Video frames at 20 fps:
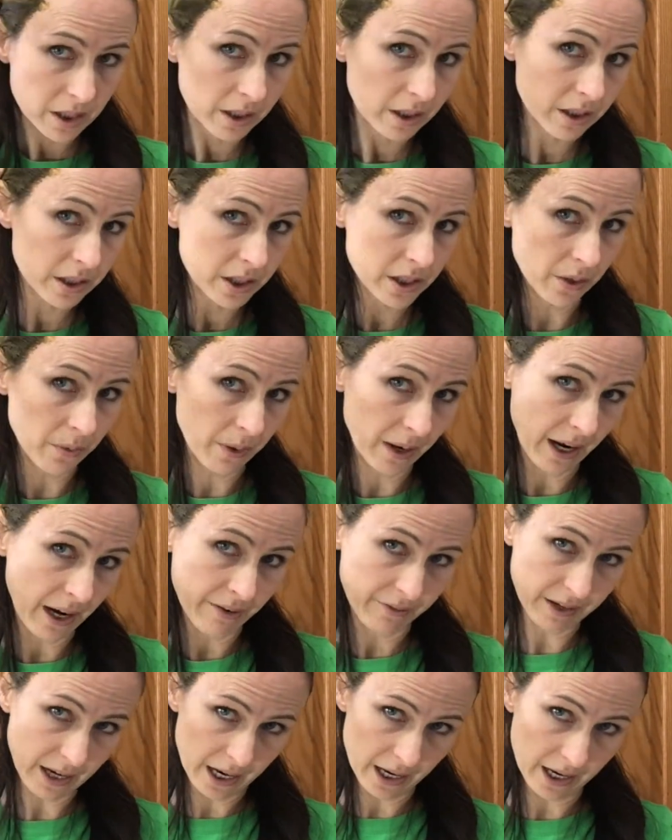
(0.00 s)
So I've
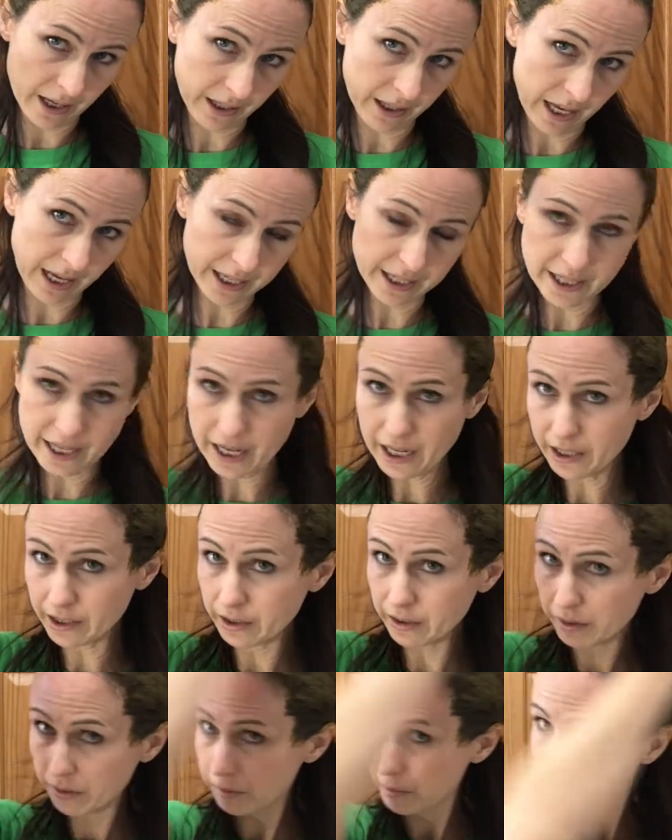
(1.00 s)
got a lot of that
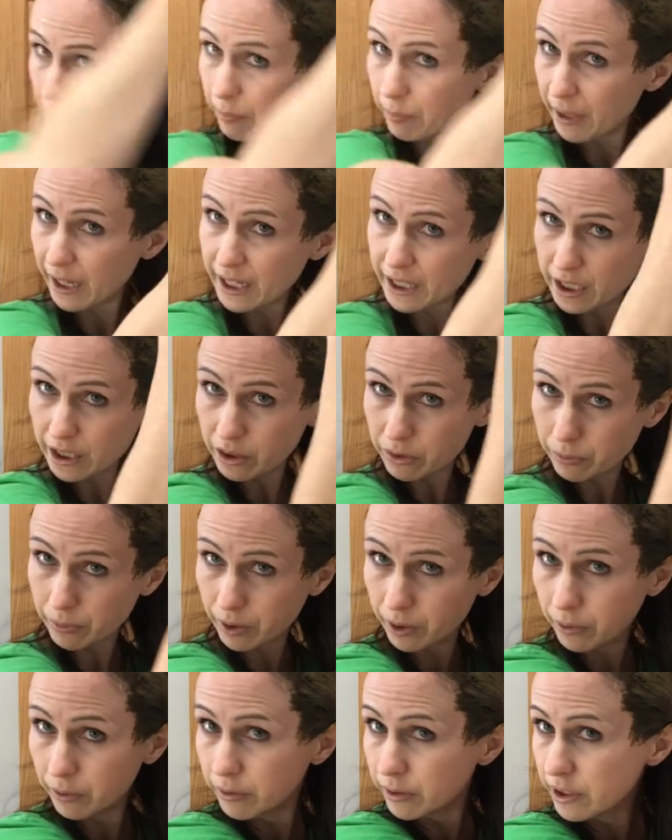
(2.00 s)
painted
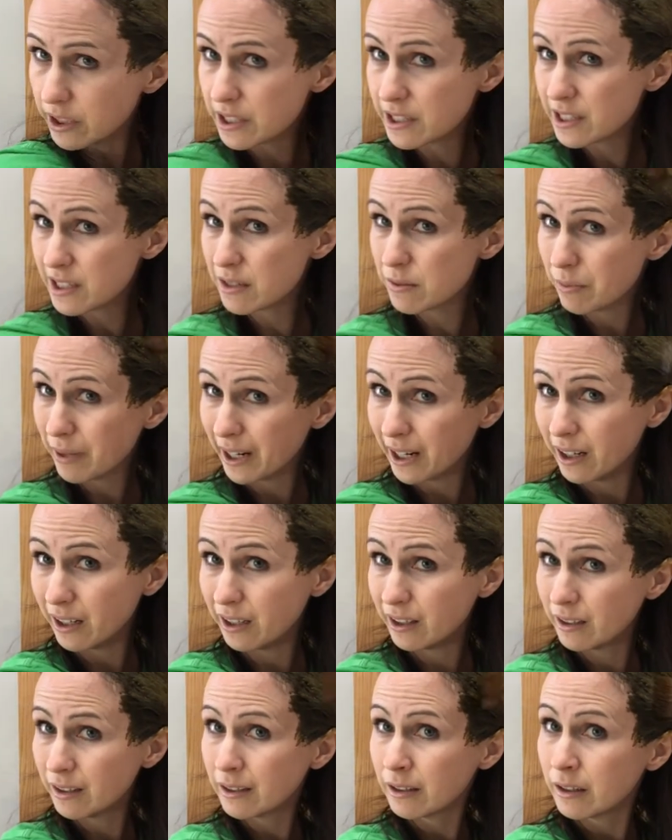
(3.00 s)
through. This is
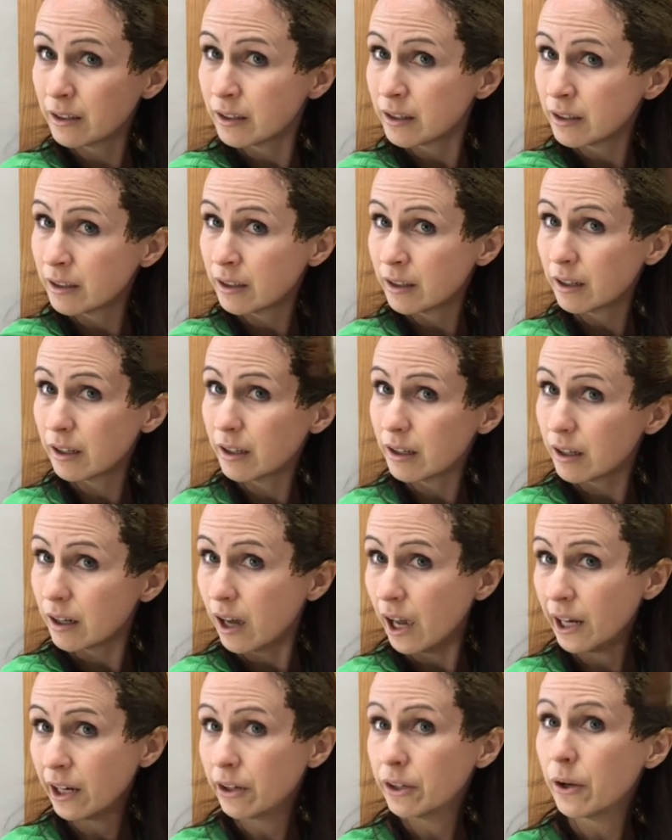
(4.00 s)
where, I
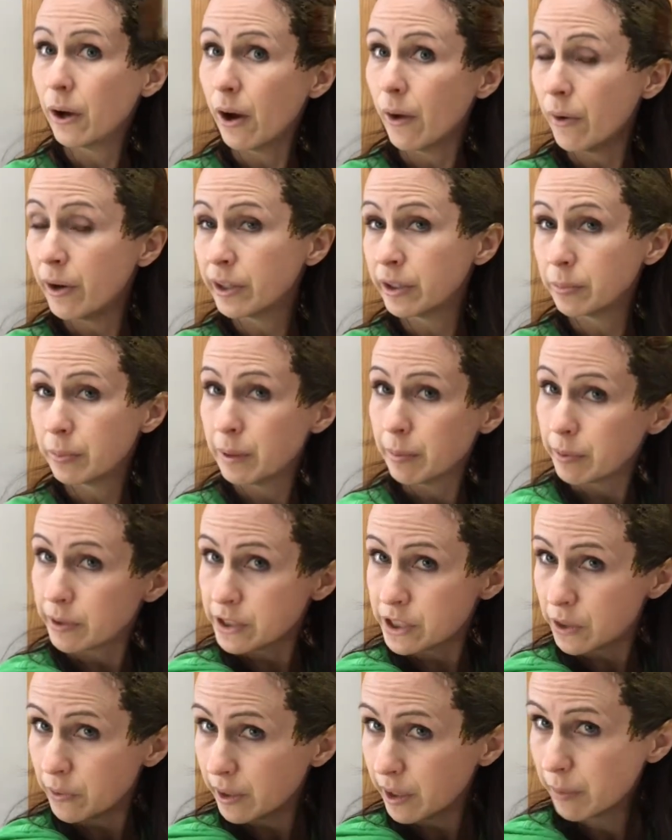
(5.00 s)
don't know how other people
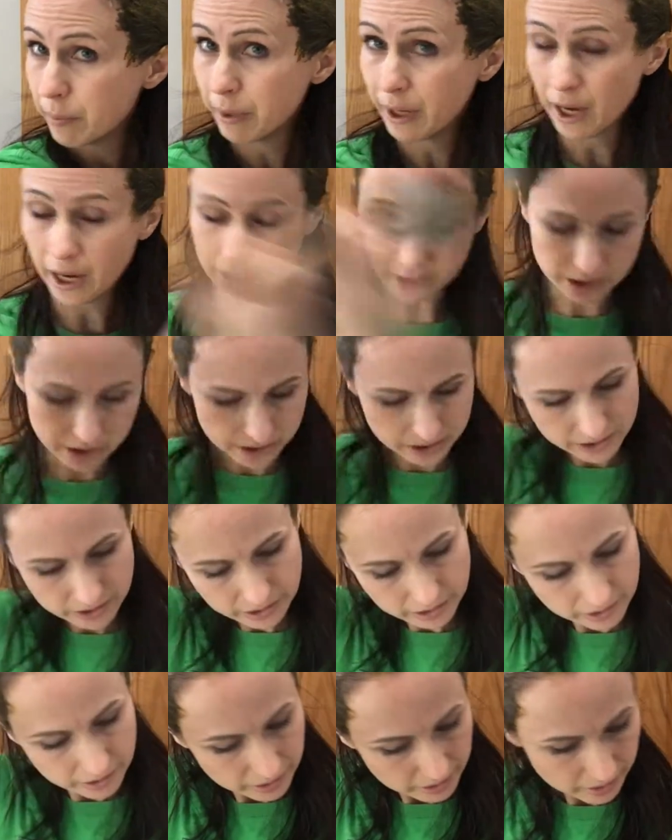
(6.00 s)
do it, but I just
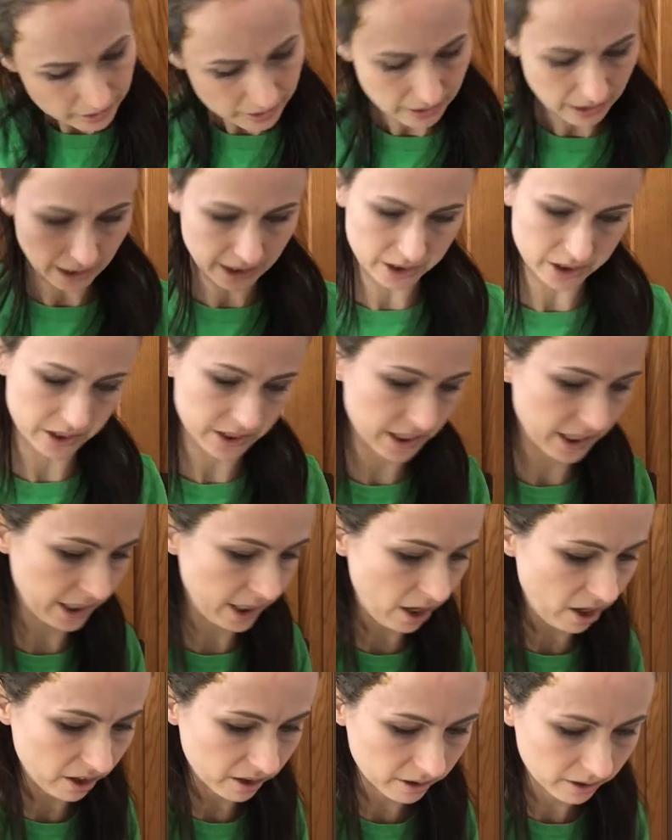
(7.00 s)
get
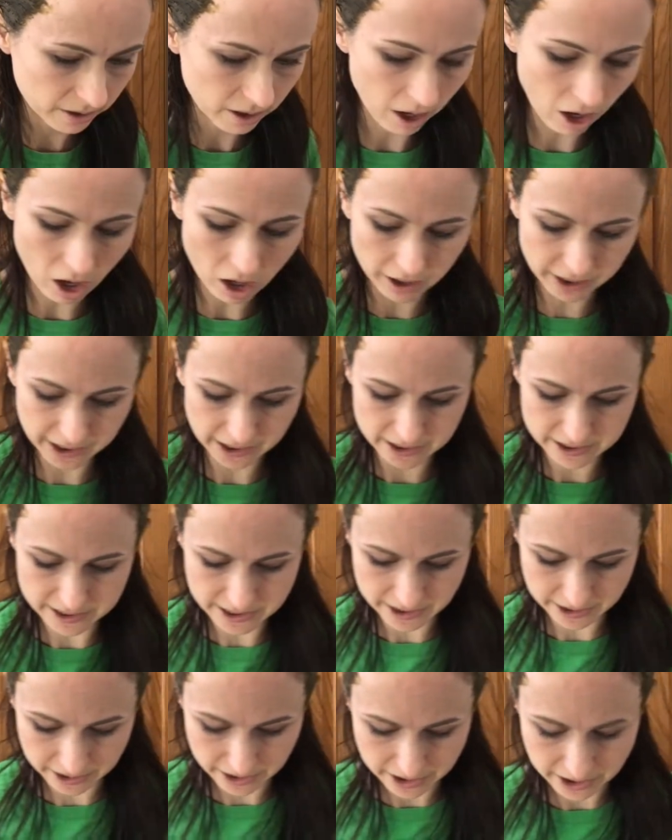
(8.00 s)
all hands
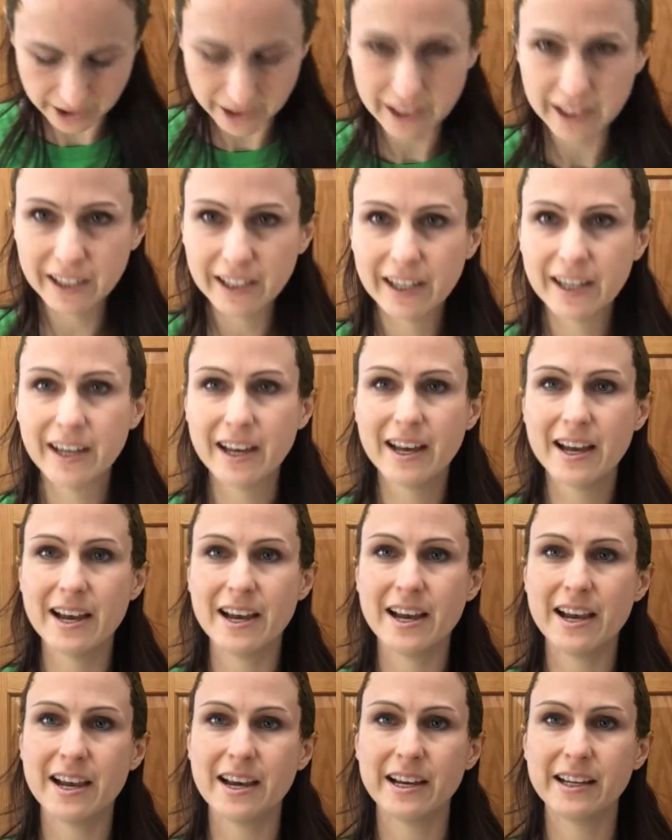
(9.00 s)
in here,
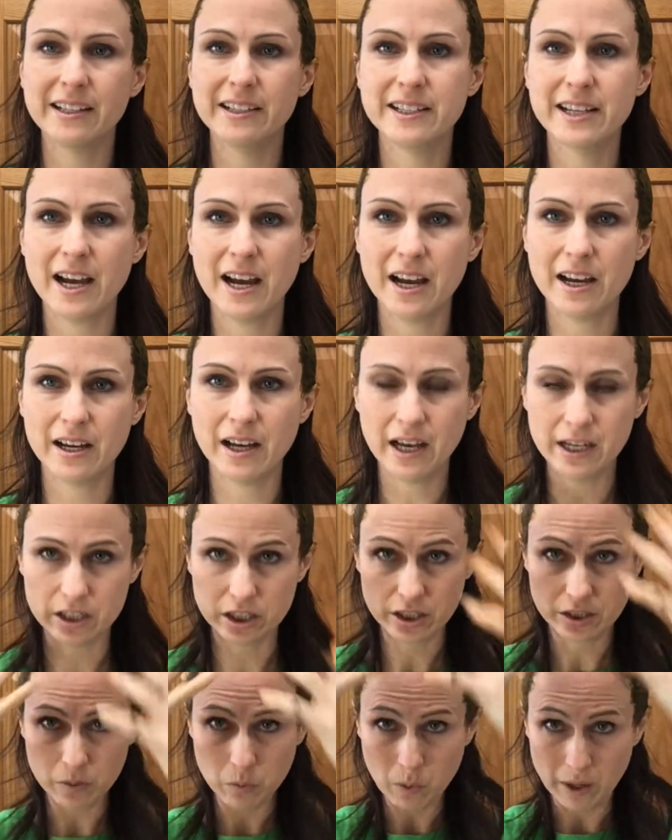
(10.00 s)
and I
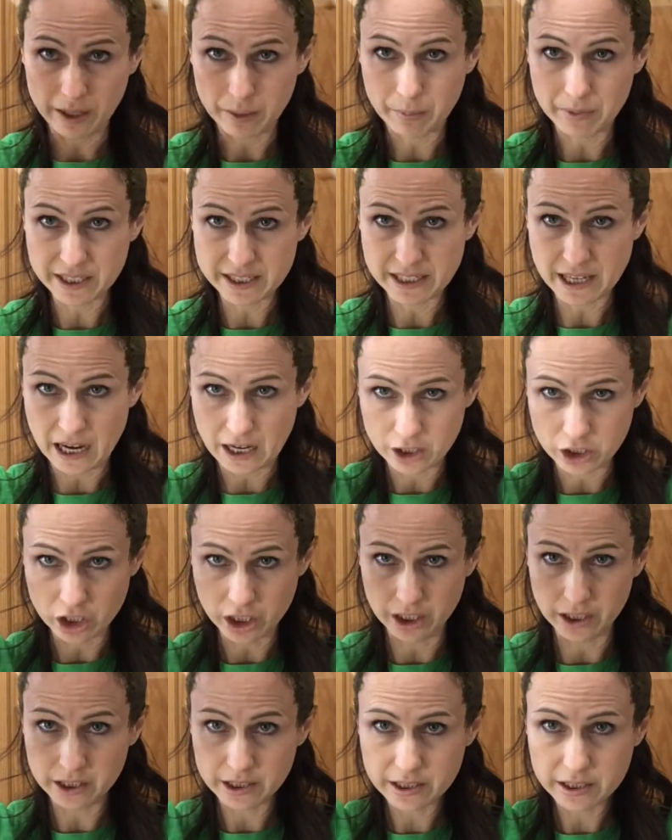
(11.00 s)
just want to massage
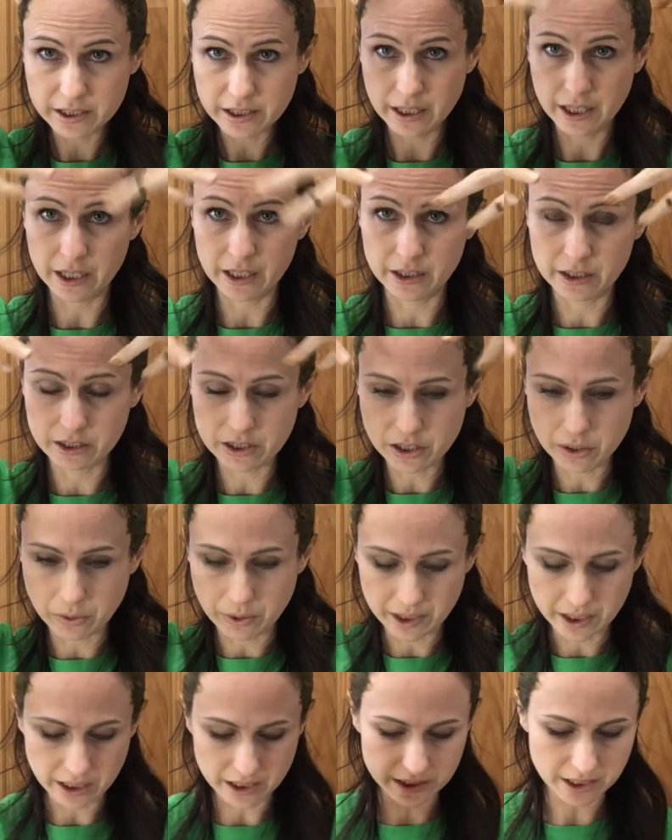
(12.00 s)
it in so it
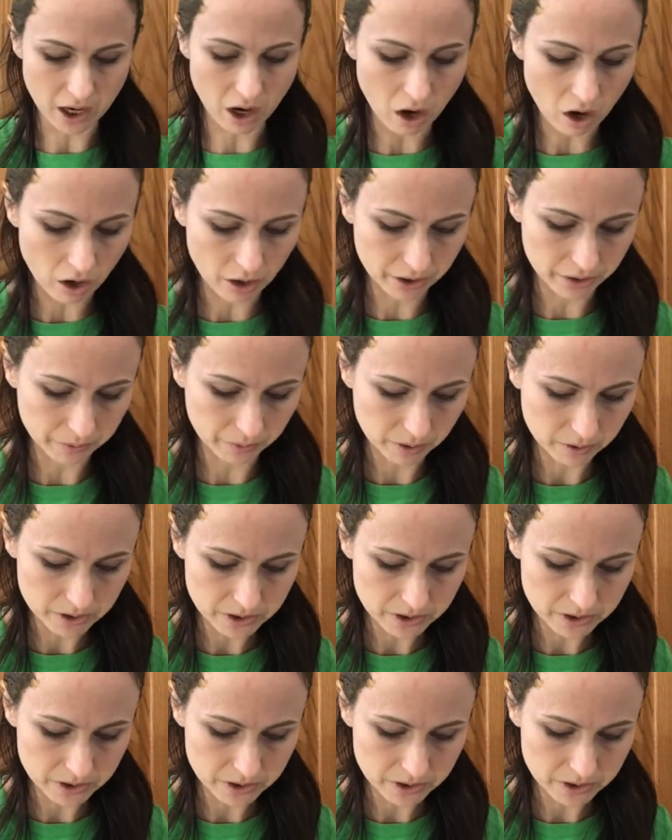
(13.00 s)
gets all the roots.